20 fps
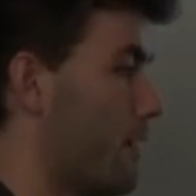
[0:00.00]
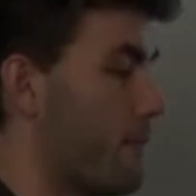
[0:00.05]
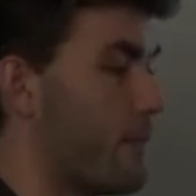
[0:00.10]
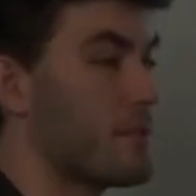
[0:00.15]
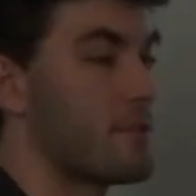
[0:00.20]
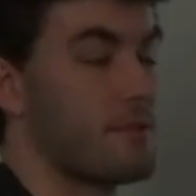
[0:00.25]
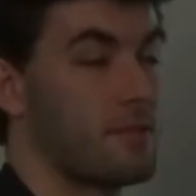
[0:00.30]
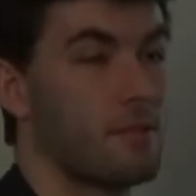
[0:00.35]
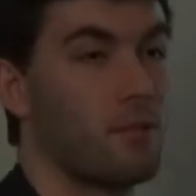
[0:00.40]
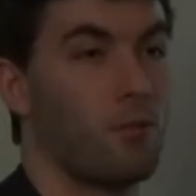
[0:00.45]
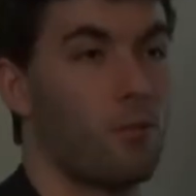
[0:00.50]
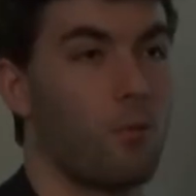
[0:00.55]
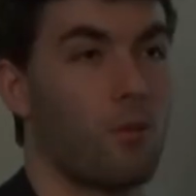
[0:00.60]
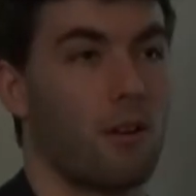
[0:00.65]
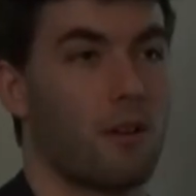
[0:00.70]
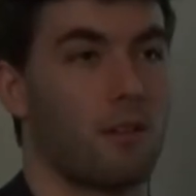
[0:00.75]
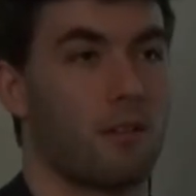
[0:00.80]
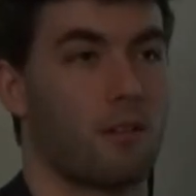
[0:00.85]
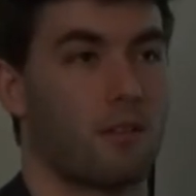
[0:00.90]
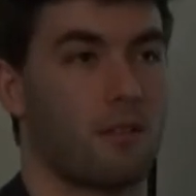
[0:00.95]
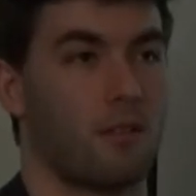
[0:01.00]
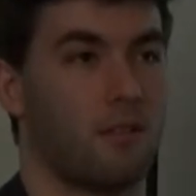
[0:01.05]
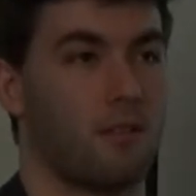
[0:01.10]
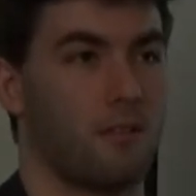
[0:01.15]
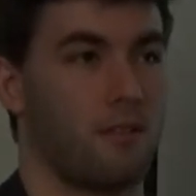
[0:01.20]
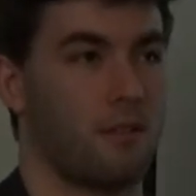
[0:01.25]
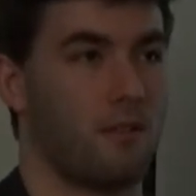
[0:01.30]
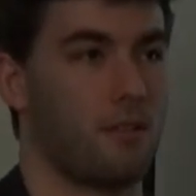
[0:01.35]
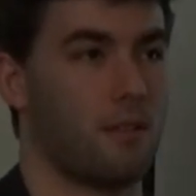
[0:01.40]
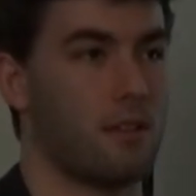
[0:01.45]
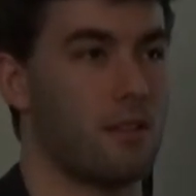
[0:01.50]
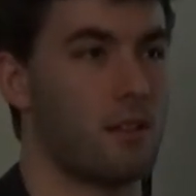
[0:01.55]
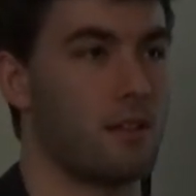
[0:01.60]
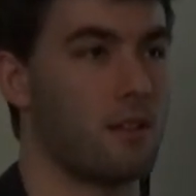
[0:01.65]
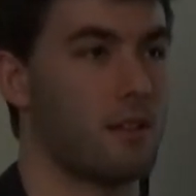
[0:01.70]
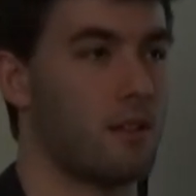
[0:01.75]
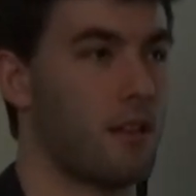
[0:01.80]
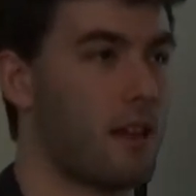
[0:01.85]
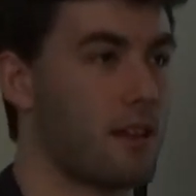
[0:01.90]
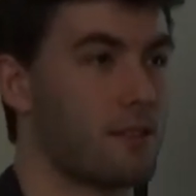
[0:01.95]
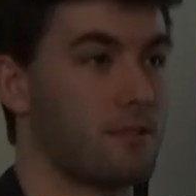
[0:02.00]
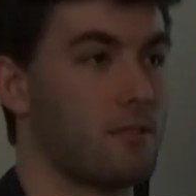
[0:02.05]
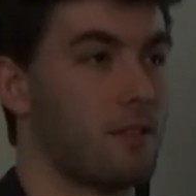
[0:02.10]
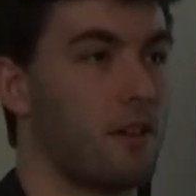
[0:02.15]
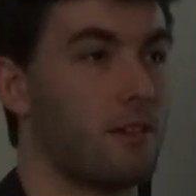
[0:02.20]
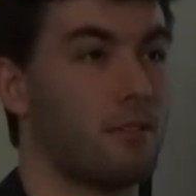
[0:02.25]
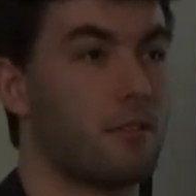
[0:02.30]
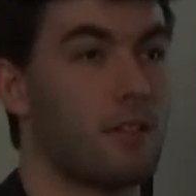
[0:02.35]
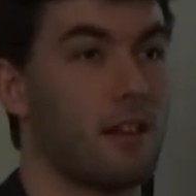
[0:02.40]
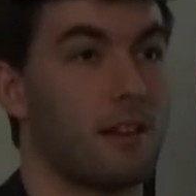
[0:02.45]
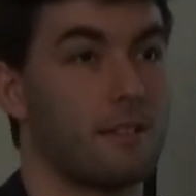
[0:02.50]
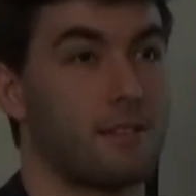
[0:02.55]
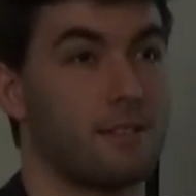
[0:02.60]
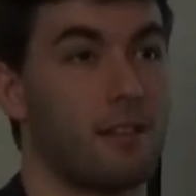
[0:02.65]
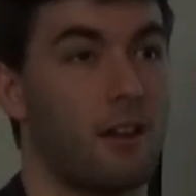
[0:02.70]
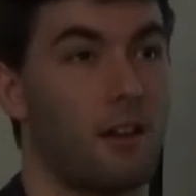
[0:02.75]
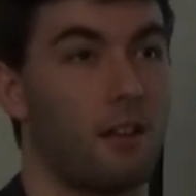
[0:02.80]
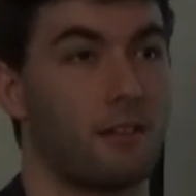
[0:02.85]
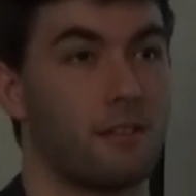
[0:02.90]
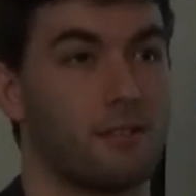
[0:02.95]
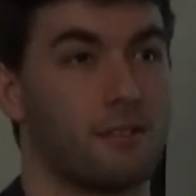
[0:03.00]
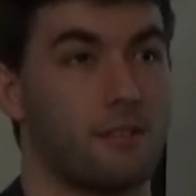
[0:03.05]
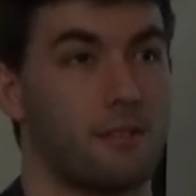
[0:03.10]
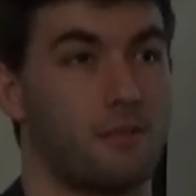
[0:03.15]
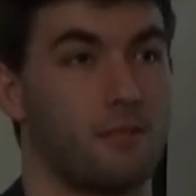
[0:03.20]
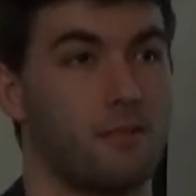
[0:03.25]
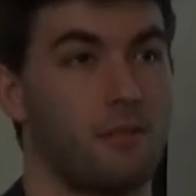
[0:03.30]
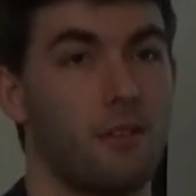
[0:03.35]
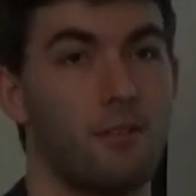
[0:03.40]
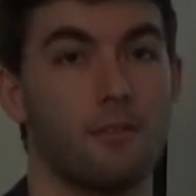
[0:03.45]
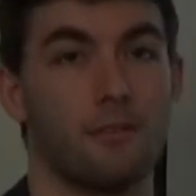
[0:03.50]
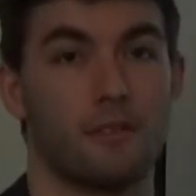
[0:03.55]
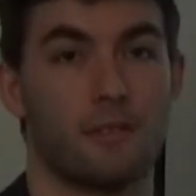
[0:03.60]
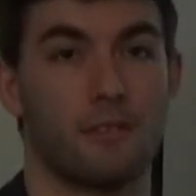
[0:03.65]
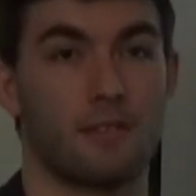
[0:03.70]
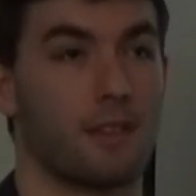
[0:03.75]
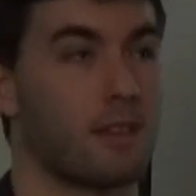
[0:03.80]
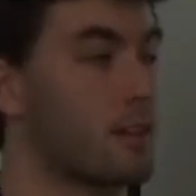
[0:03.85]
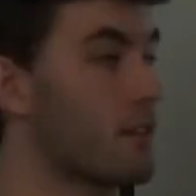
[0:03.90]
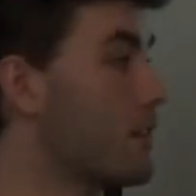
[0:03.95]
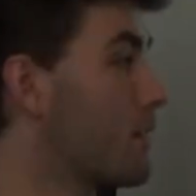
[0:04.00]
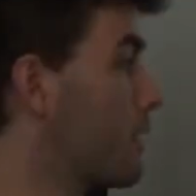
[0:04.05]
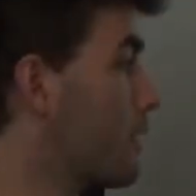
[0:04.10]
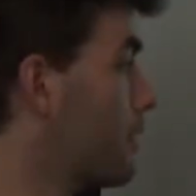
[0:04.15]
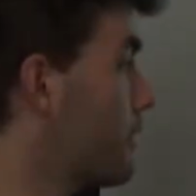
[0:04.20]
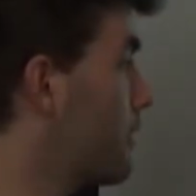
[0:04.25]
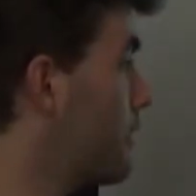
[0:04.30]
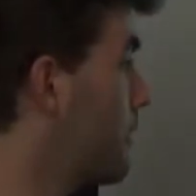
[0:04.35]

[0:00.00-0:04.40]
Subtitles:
if it's still worth the extra $100,000 to use the second kicker.